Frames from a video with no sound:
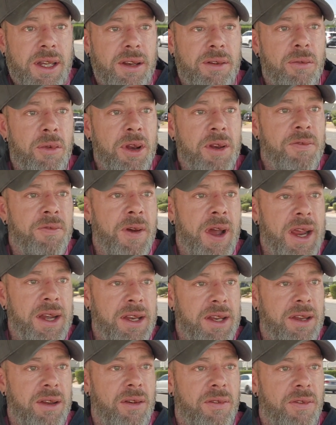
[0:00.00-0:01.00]
And when
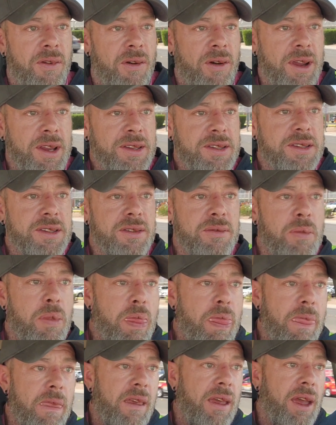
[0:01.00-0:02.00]
finding your voice,
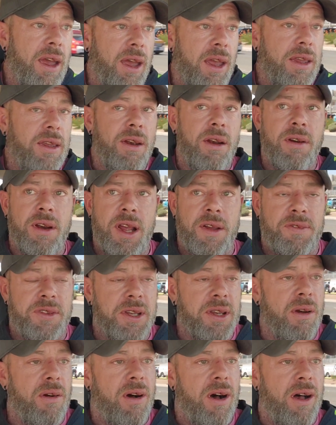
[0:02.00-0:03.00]
you don't have
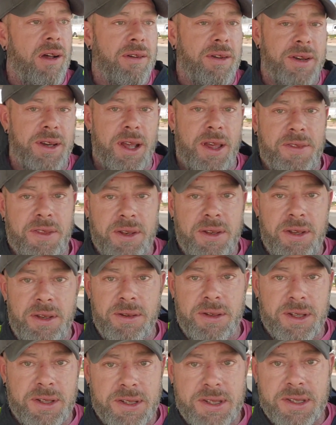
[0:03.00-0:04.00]
to go all or nothing.
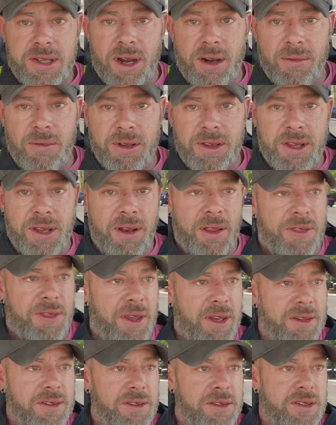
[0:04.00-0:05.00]
You can start with little
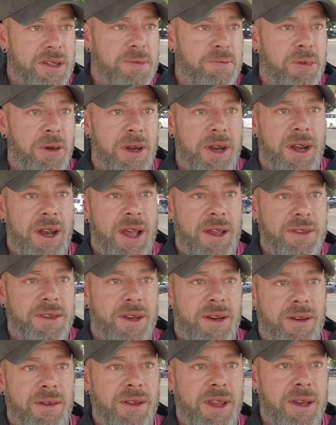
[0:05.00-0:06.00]
things. Just put it out
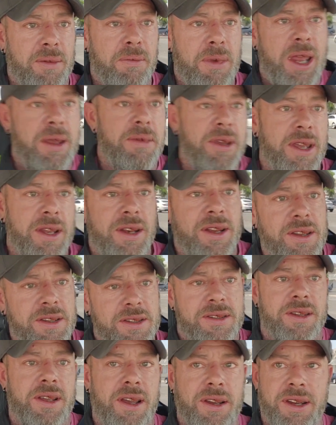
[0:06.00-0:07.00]
there. Like, maybe it
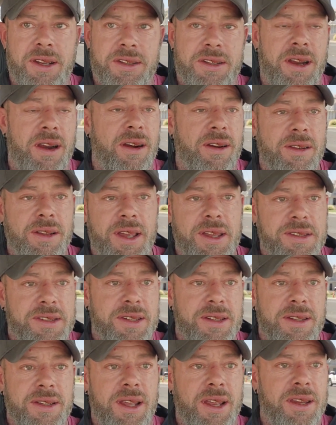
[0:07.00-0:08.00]
is a guitar
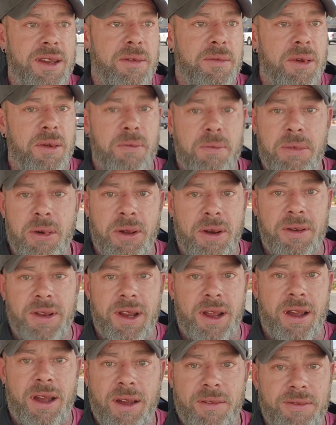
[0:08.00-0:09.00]
lesson that you've been
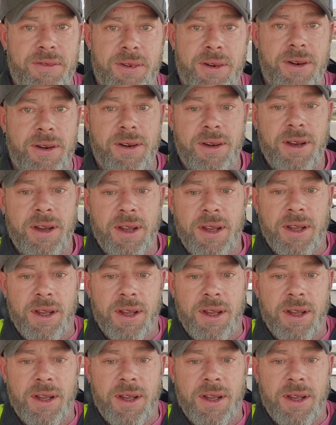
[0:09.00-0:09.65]
putting off for